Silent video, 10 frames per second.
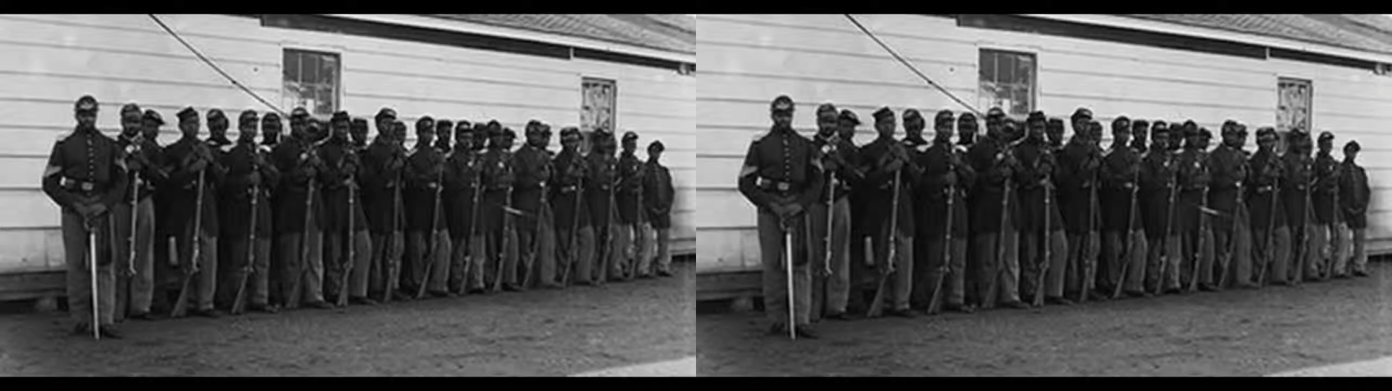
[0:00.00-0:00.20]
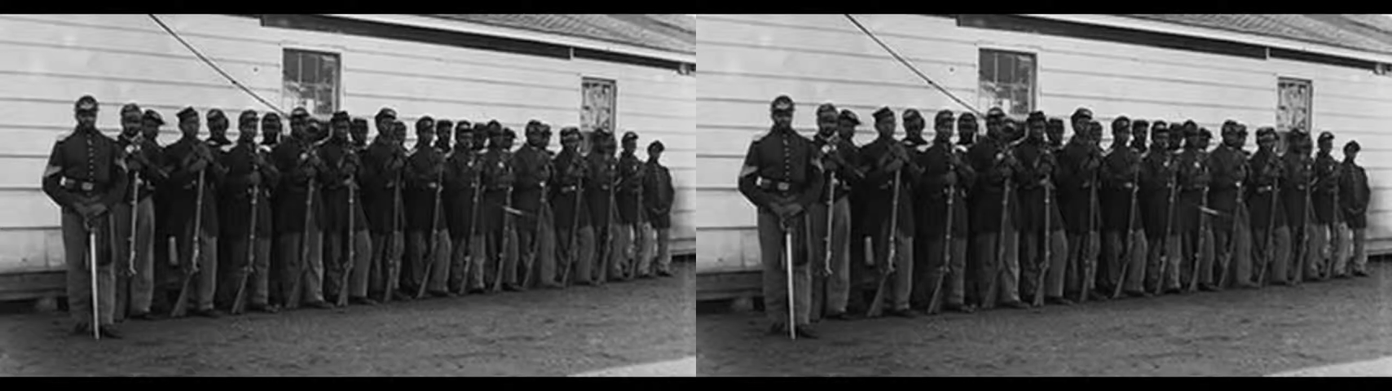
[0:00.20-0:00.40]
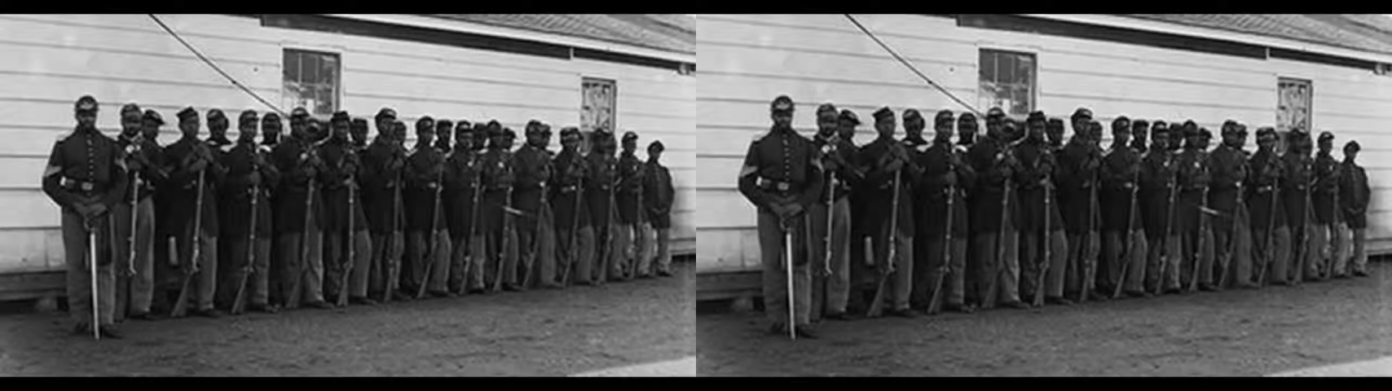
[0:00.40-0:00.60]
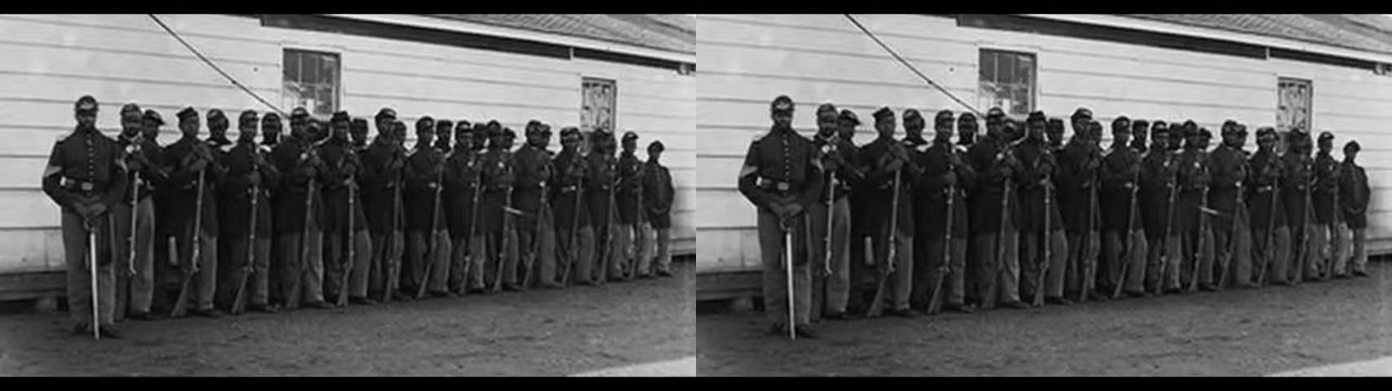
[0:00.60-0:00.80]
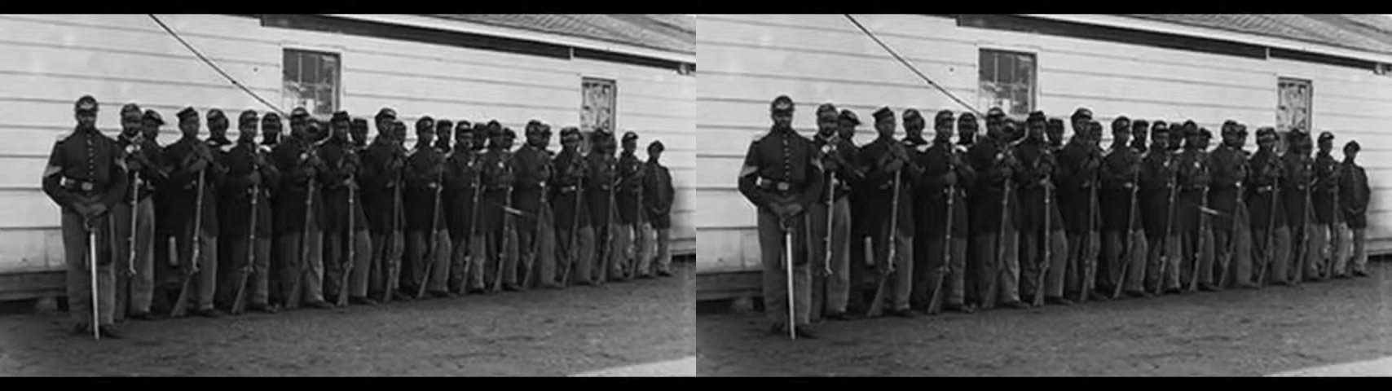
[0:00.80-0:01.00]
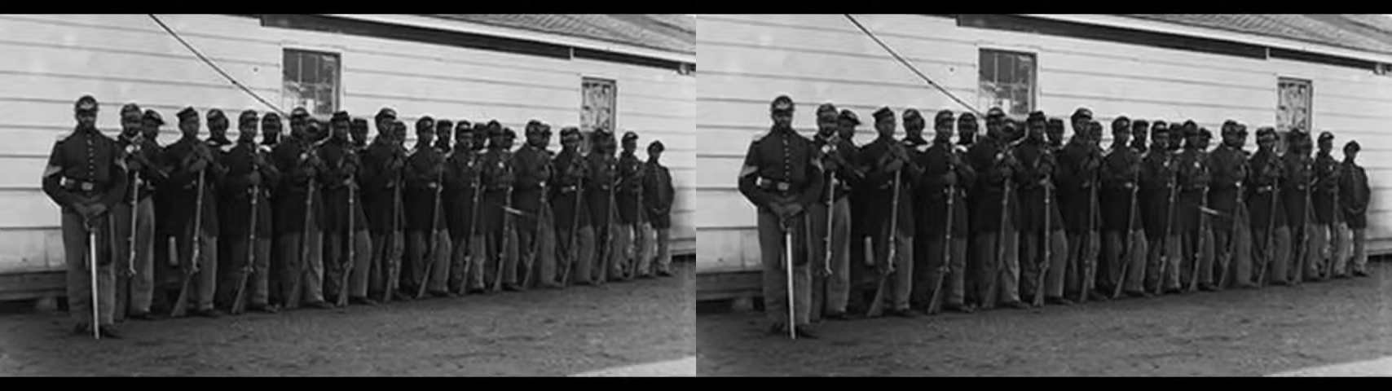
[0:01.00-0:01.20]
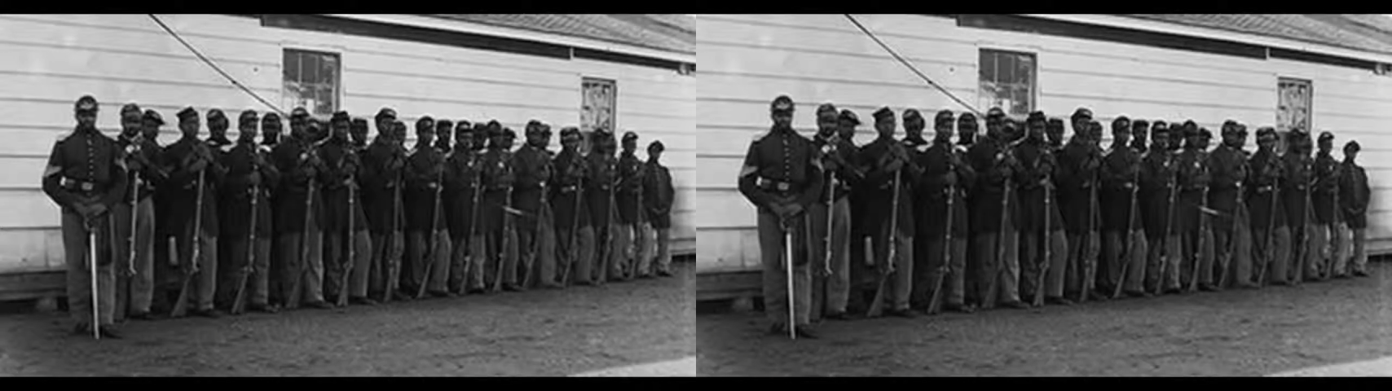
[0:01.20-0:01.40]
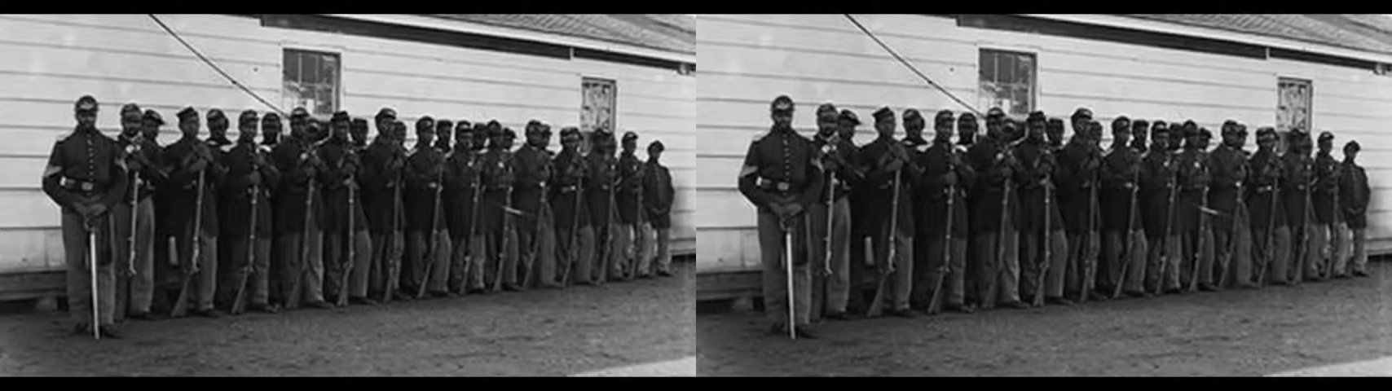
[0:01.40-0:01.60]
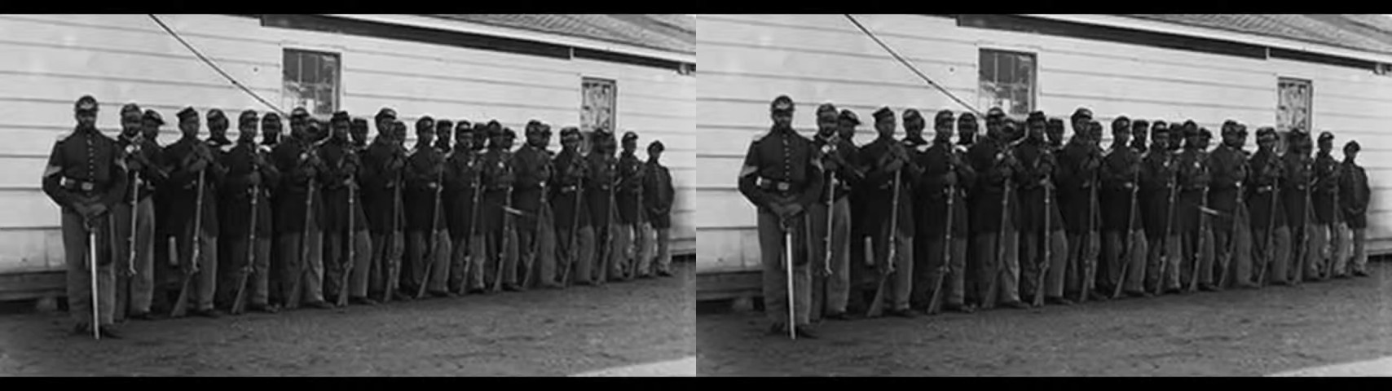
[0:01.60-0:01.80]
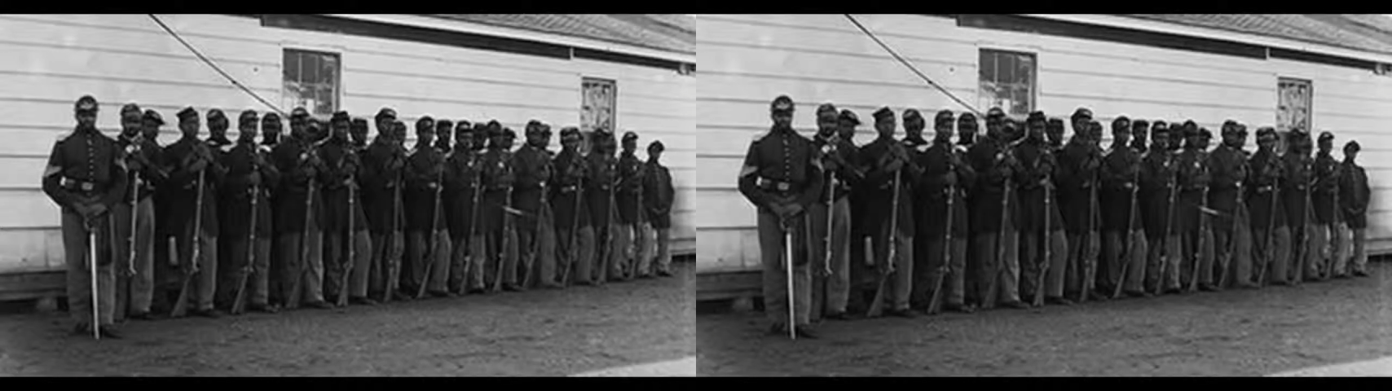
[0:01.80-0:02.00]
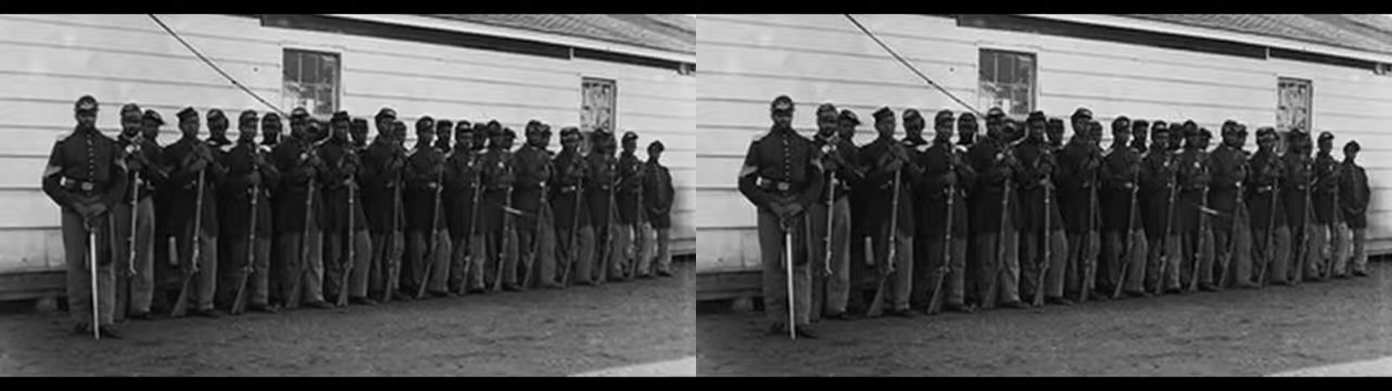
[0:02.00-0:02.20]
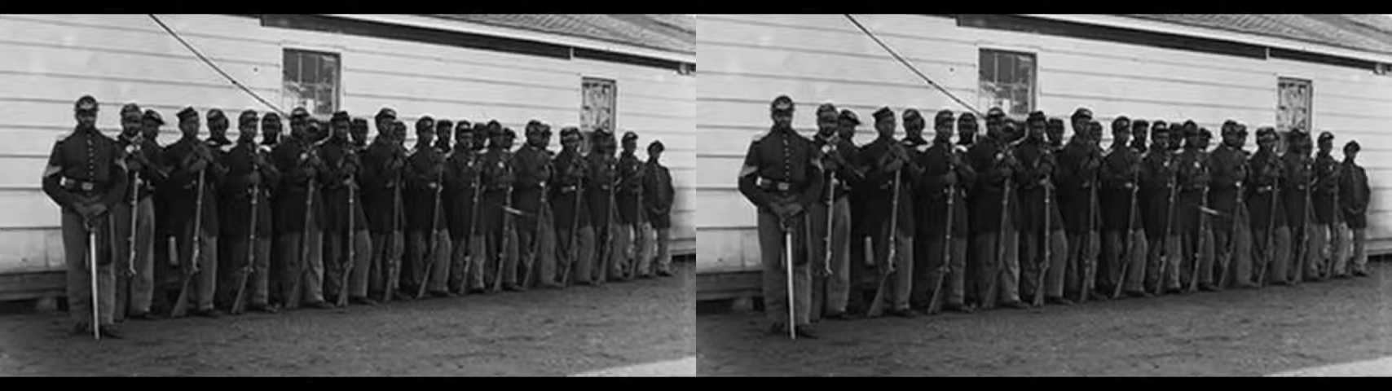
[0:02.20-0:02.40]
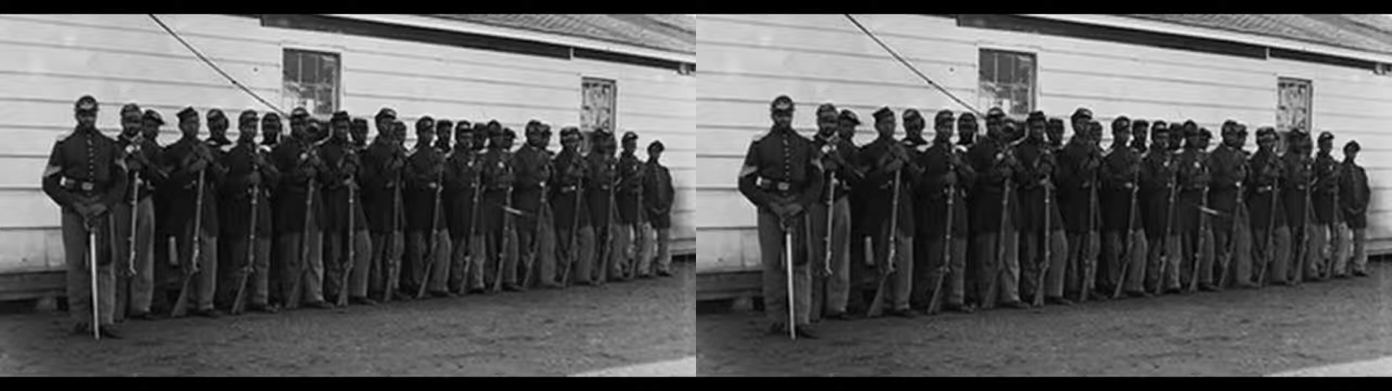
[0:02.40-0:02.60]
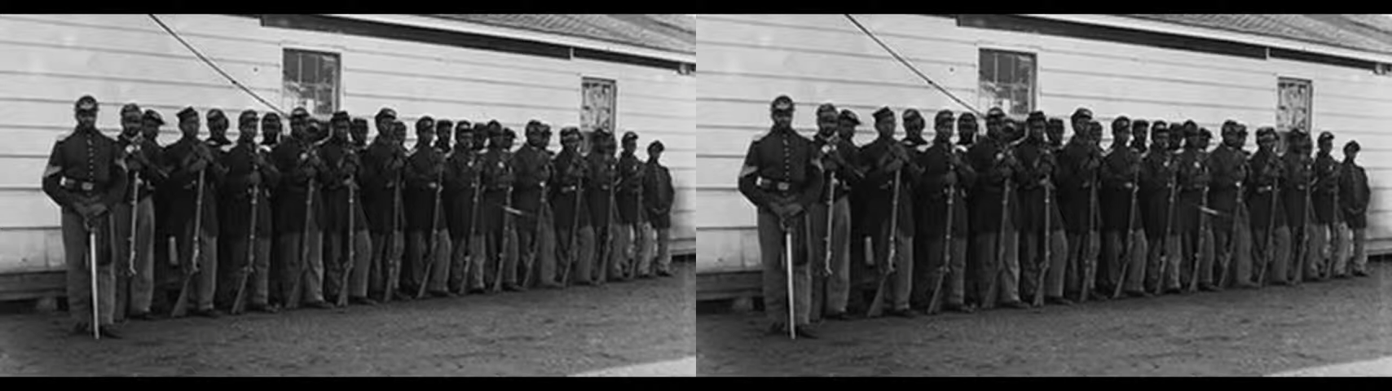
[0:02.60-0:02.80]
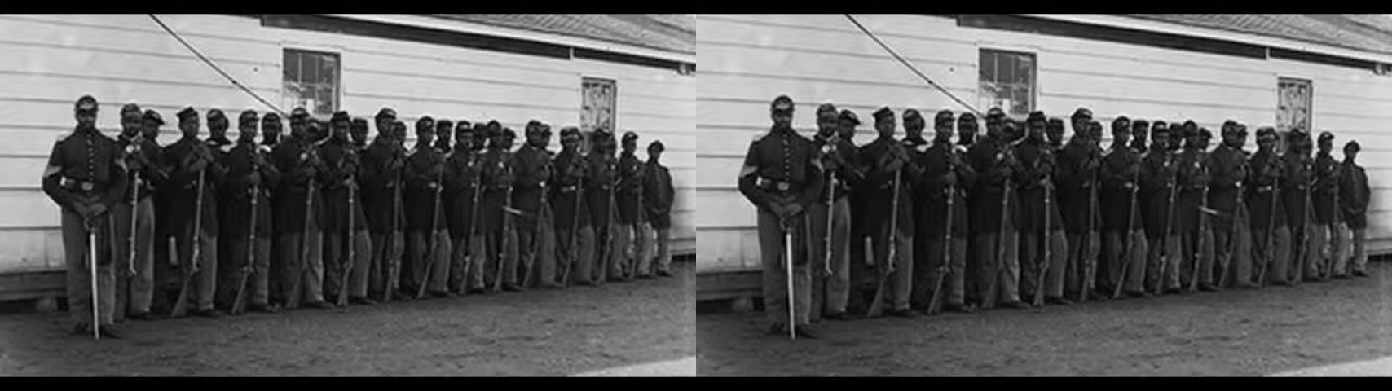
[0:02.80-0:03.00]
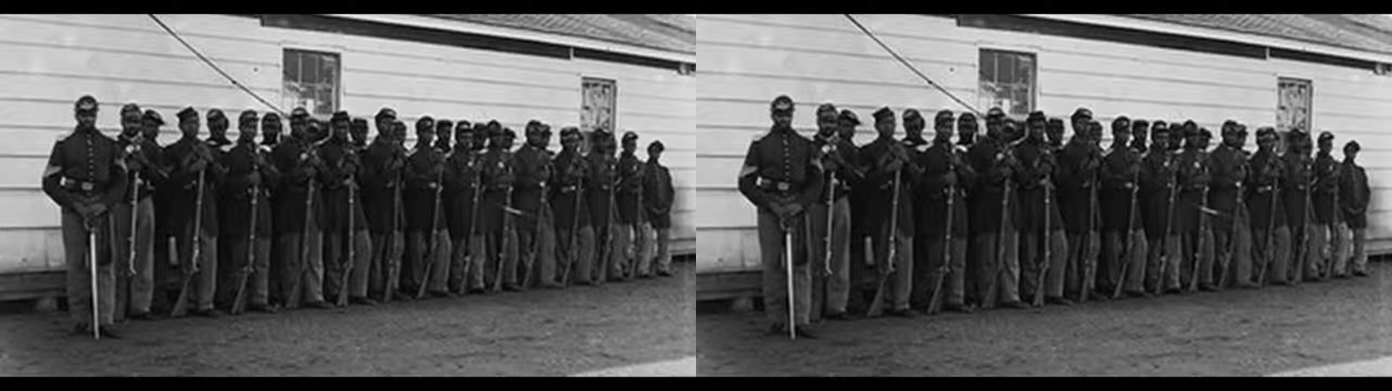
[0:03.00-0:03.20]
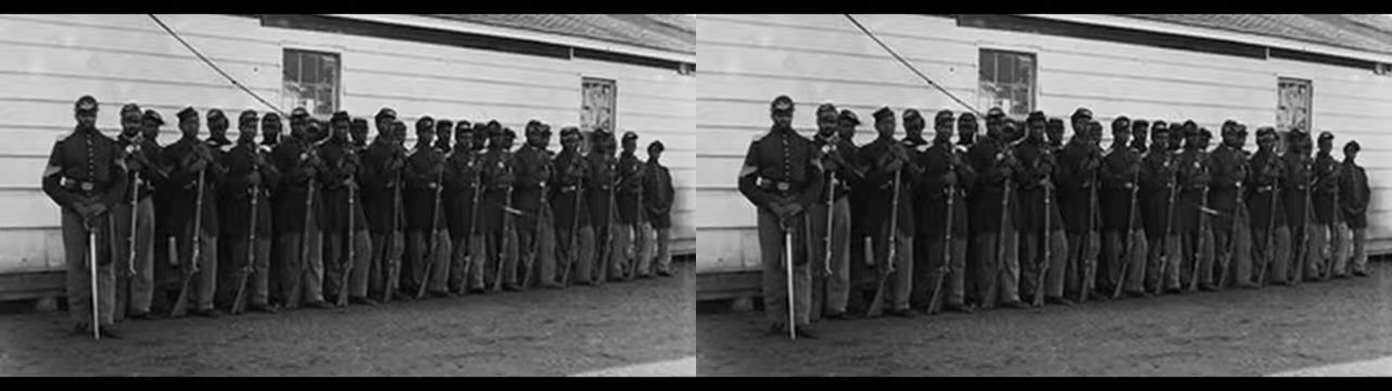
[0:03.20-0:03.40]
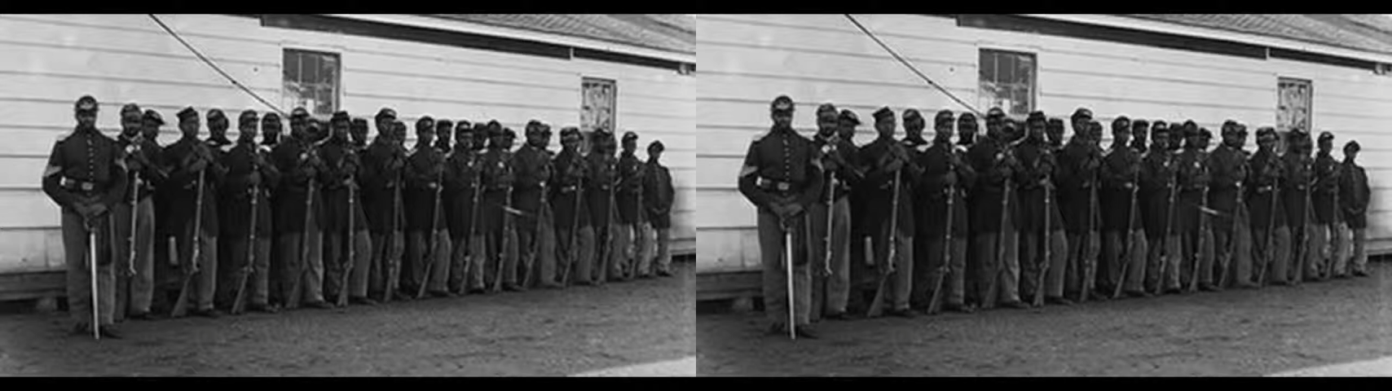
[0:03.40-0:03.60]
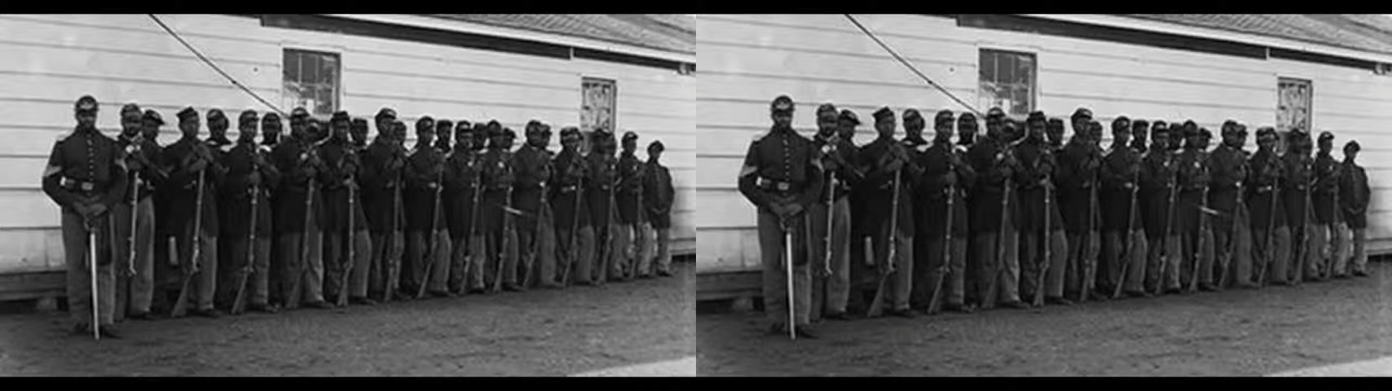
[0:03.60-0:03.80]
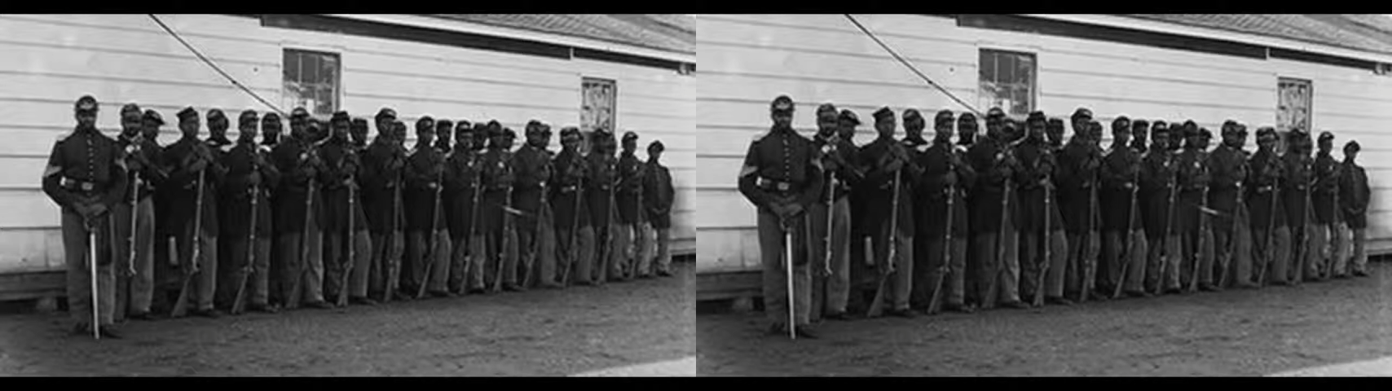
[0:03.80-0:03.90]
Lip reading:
Nobody's mouth can be seen.